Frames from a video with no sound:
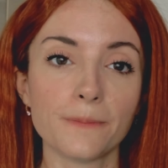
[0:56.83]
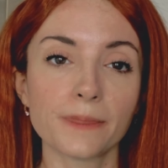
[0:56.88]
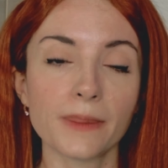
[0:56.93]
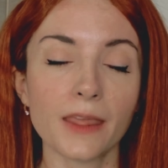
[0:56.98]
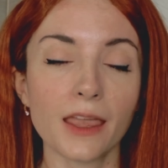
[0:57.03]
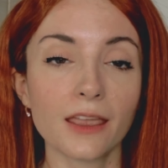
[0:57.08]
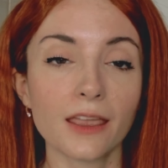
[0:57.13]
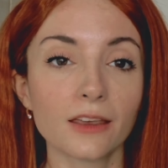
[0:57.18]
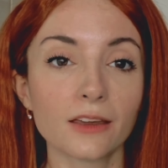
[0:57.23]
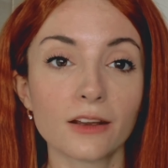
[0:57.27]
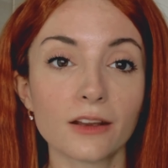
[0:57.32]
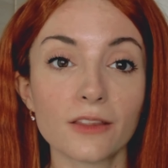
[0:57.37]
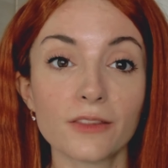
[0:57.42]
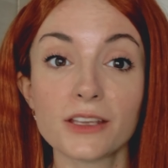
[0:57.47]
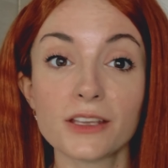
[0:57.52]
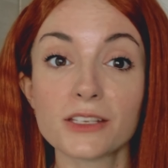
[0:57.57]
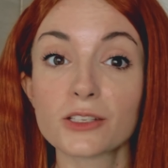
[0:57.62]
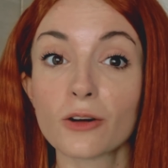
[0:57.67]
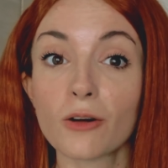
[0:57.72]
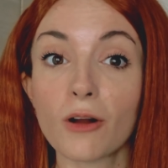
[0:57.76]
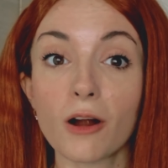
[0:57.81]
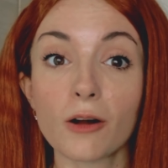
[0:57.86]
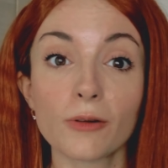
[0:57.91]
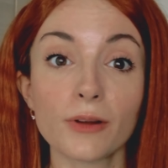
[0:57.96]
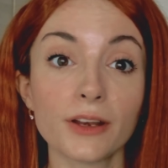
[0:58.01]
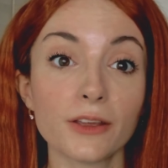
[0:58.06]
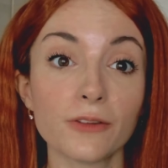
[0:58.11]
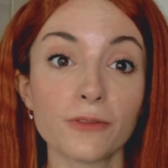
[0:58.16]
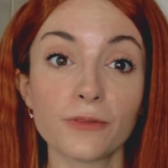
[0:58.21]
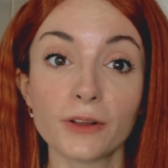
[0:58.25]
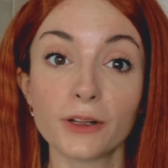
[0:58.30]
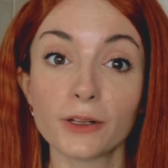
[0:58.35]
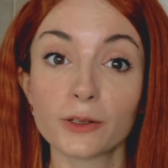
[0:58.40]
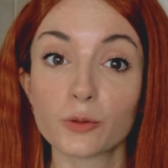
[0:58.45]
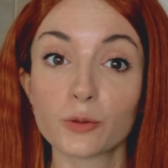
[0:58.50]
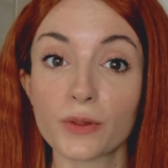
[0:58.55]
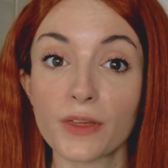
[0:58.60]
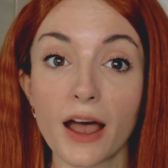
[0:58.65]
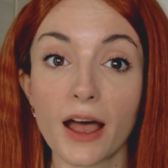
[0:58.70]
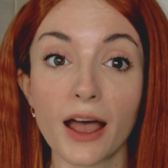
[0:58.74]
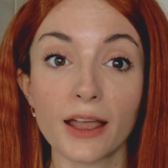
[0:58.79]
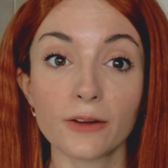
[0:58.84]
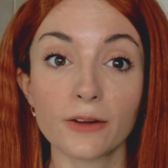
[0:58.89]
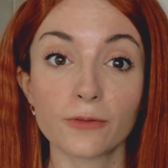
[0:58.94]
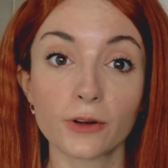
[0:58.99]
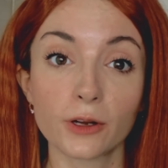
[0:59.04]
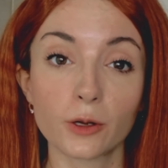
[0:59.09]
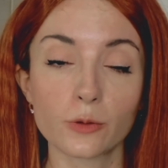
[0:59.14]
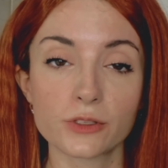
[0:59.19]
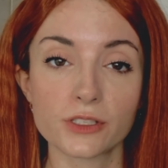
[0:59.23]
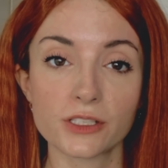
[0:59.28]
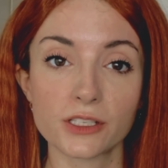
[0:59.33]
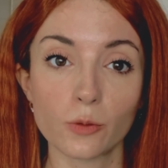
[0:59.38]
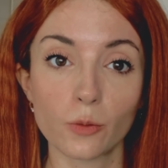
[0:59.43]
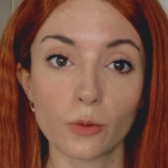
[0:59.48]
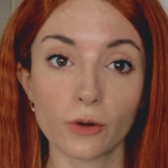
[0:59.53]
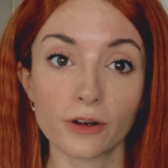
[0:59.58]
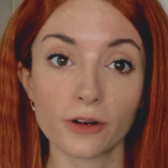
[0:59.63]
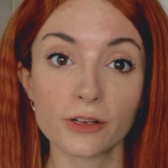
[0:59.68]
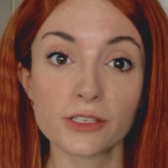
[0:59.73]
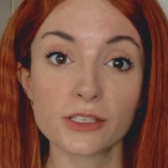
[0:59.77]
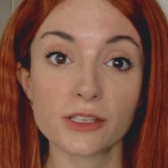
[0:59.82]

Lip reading: And these are already filled with high-frequency words